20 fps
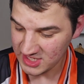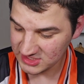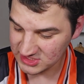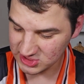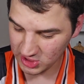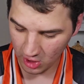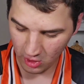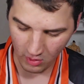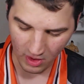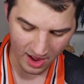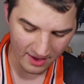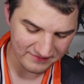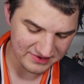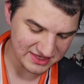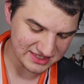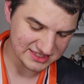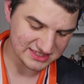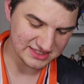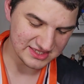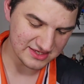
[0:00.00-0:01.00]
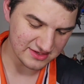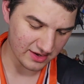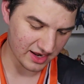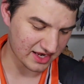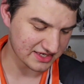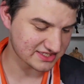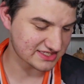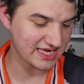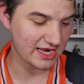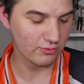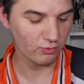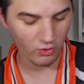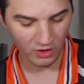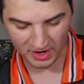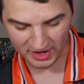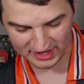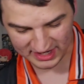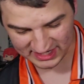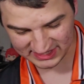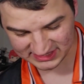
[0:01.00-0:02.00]
so obviously set
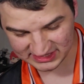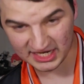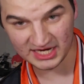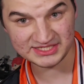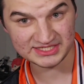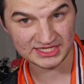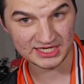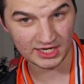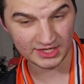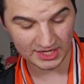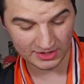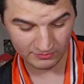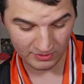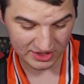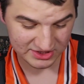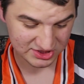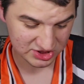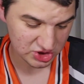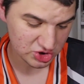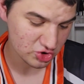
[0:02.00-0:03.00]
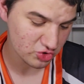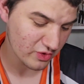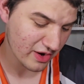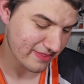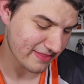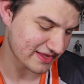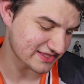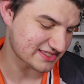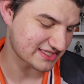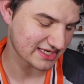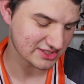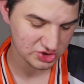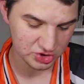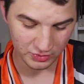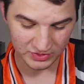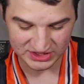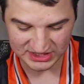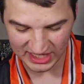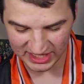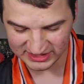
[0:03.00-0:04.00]
1 is Kazekage Rescue, and then set 2
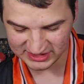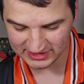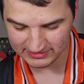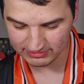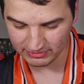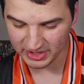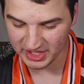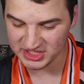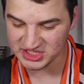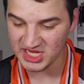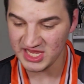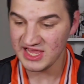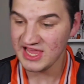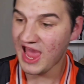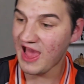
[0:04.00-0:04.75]
is Tenchi Bridge,